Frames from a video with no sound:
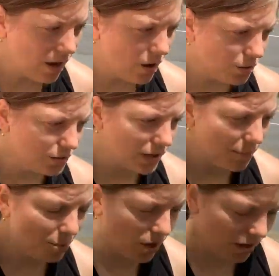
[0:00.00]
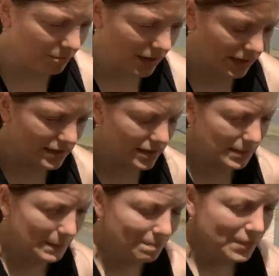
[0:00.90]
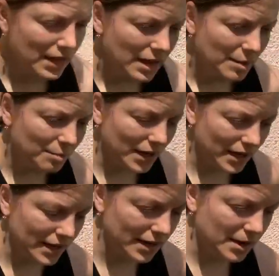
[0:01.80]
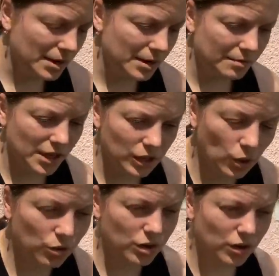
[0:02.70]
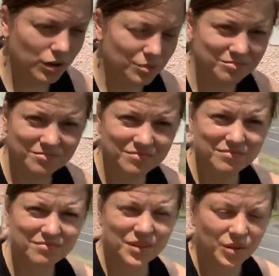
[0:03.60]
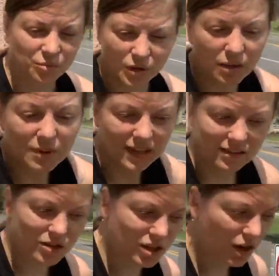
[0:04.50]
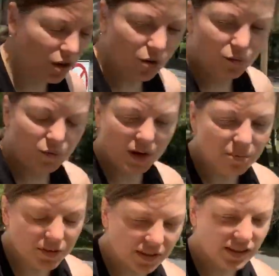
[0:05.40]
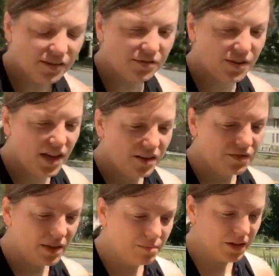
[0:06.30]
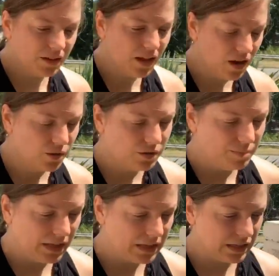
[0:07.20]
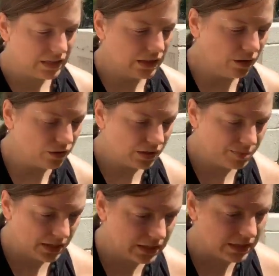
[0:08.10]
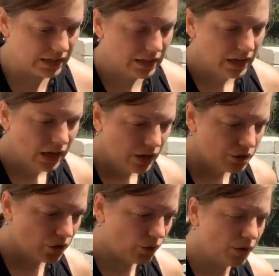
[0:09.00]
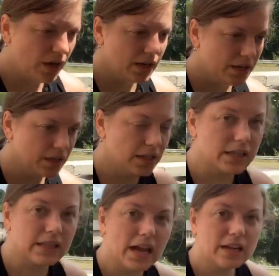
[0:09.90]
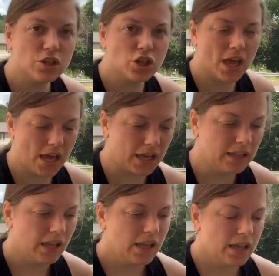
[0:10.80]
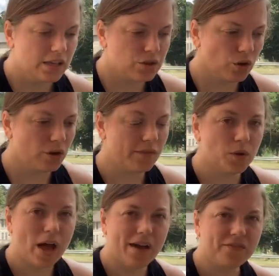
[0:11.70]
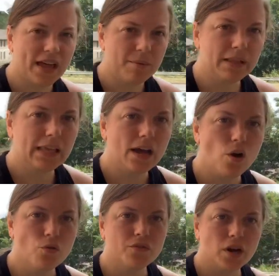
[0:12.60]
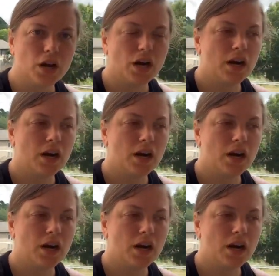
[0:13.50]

owned apartment by a local woman. So female-owned business, local business. So it's not a chain. So if you have family over